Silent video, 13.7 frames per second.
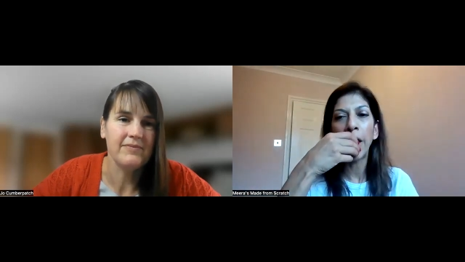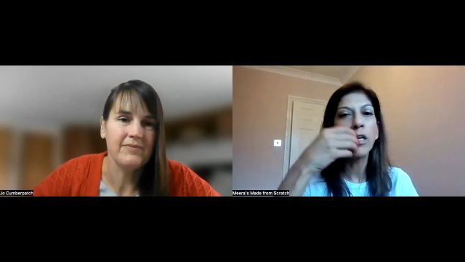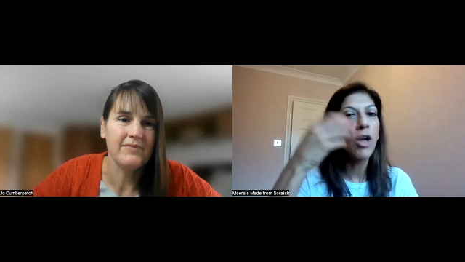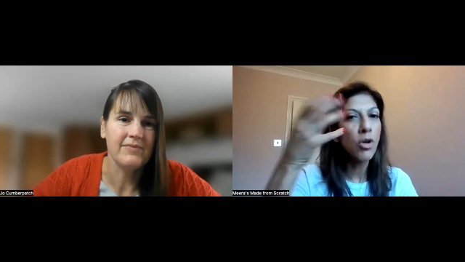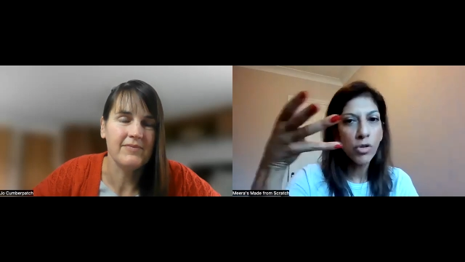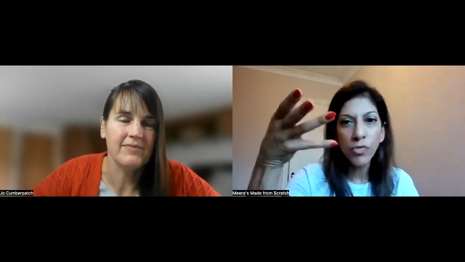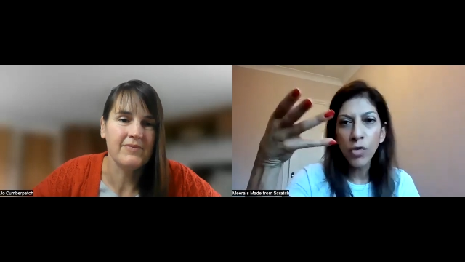Speaker 1: i
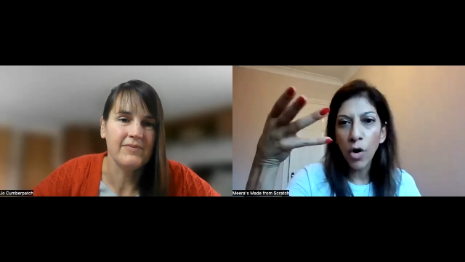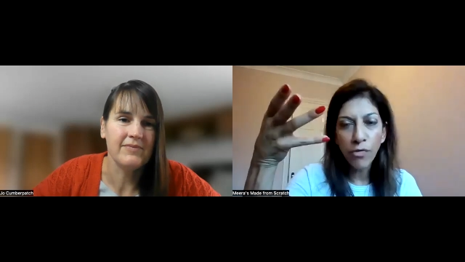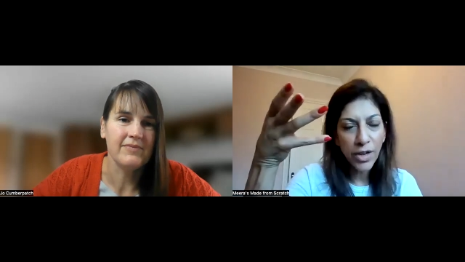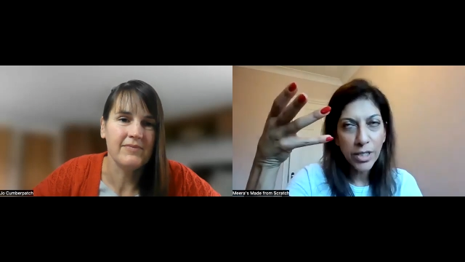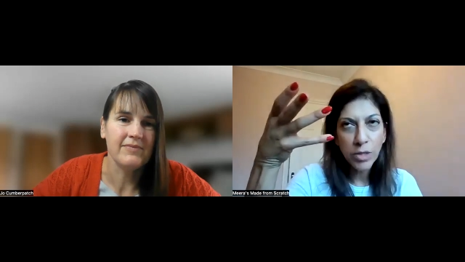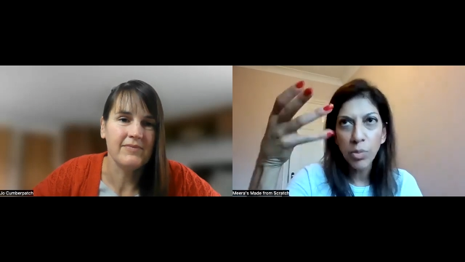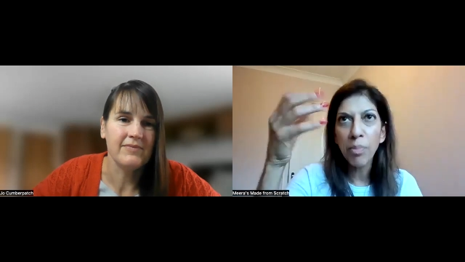know you've got
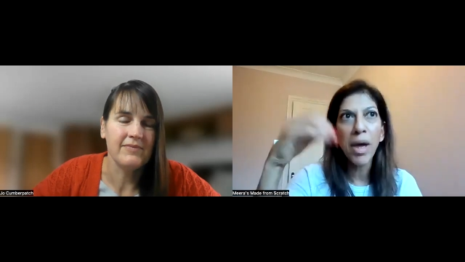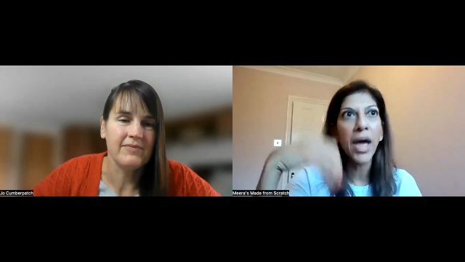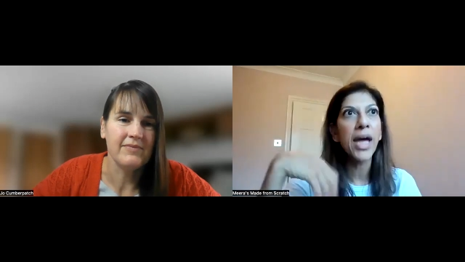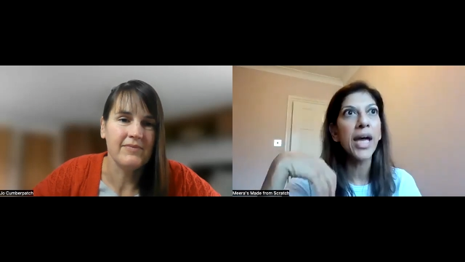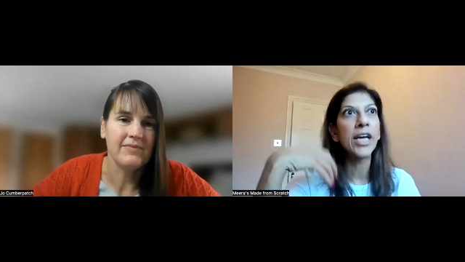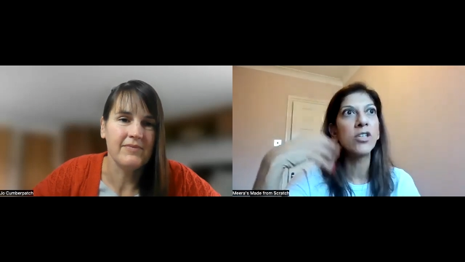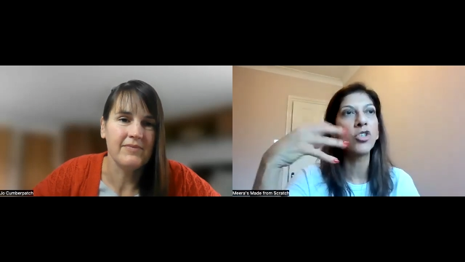facebook
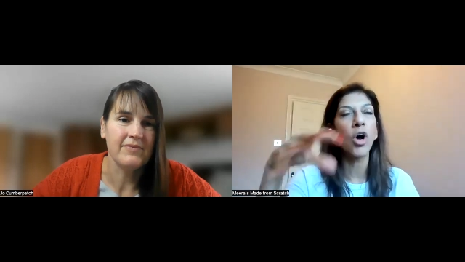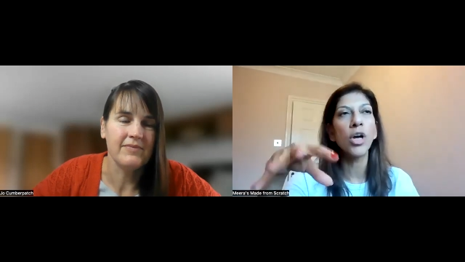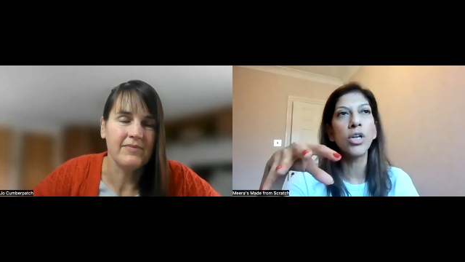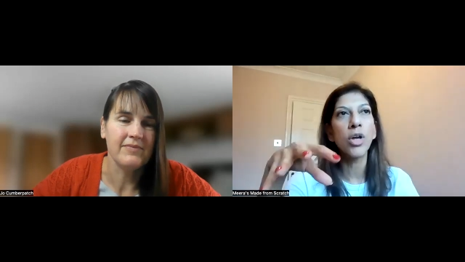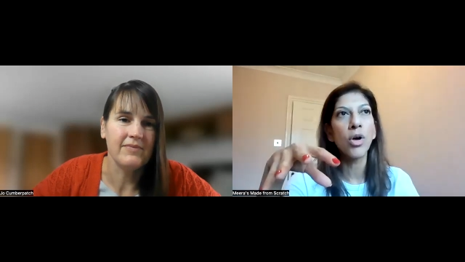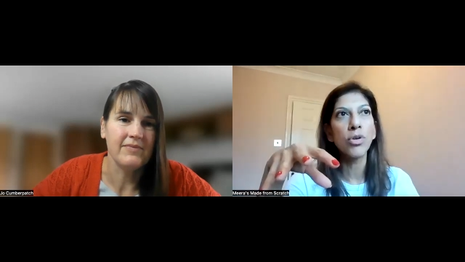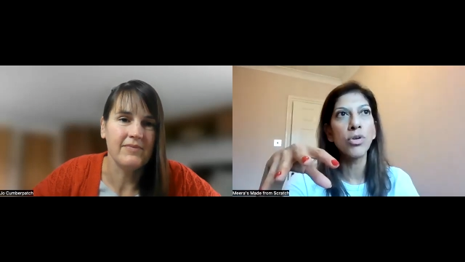page
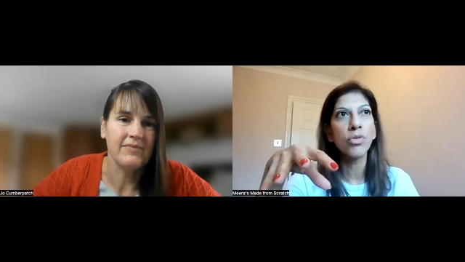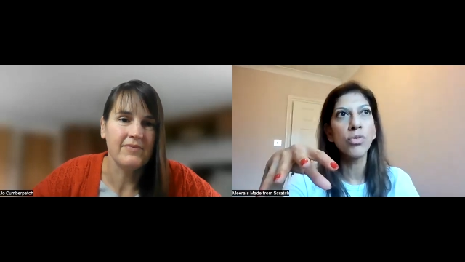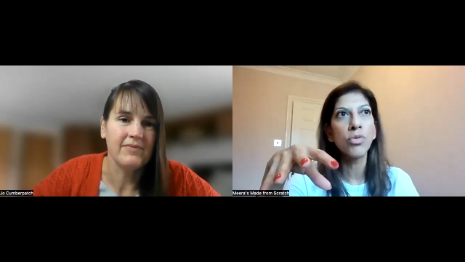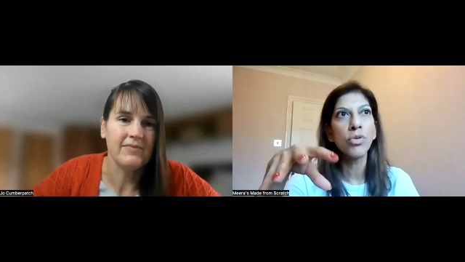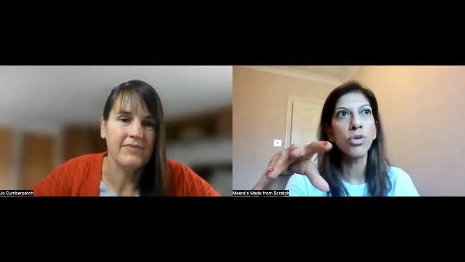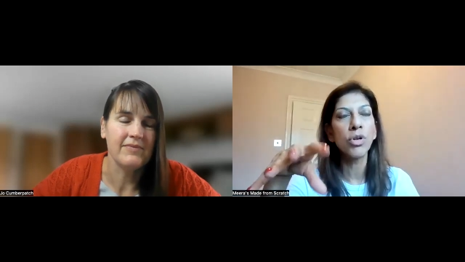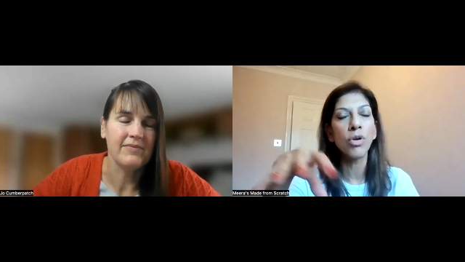i know
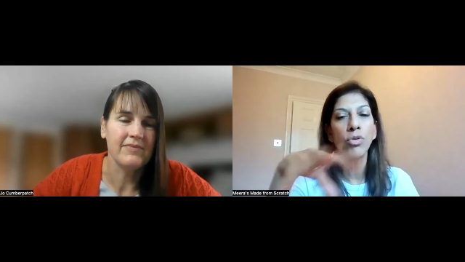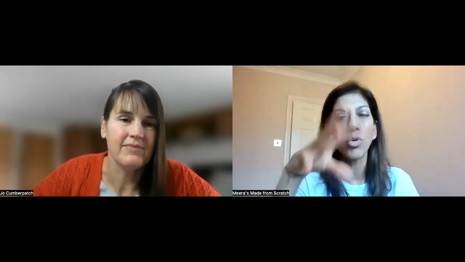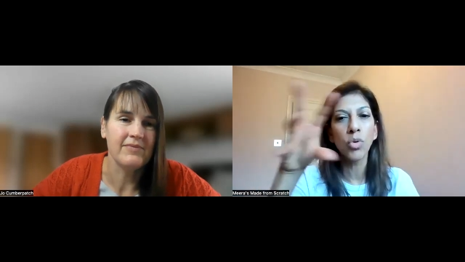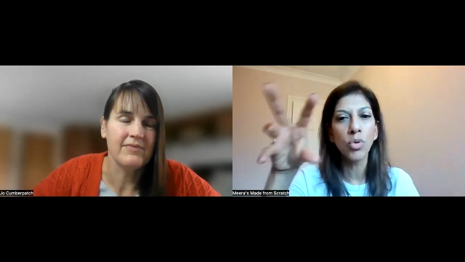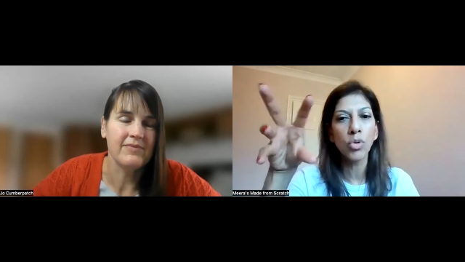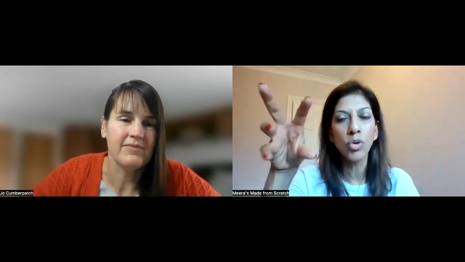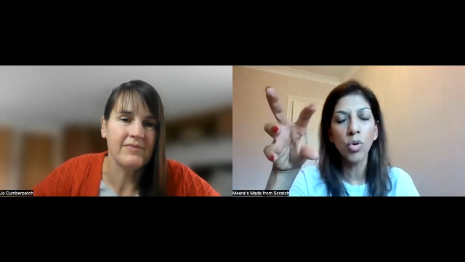you you know
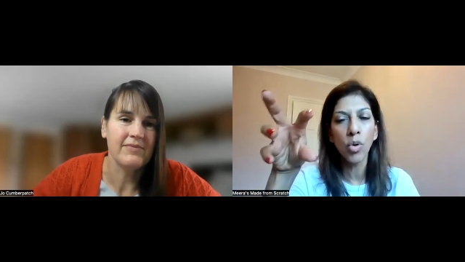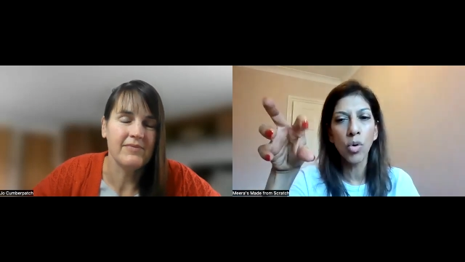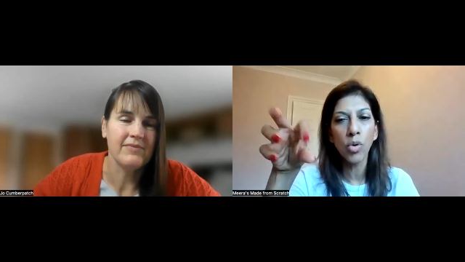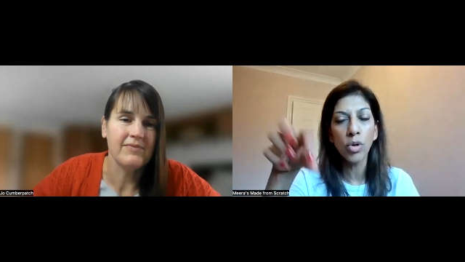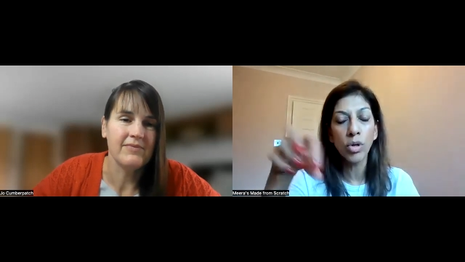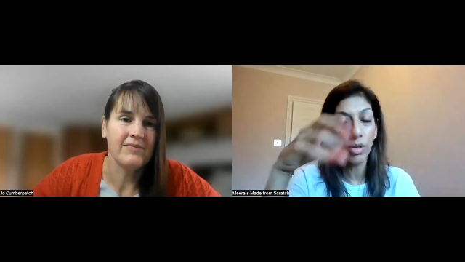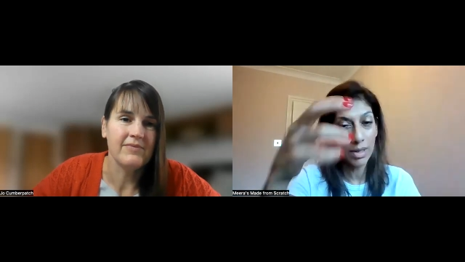you're
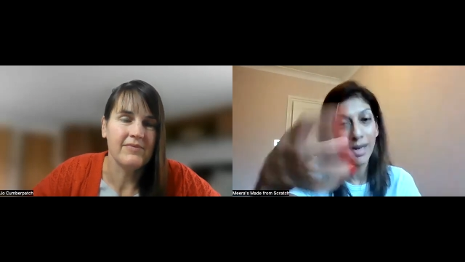you're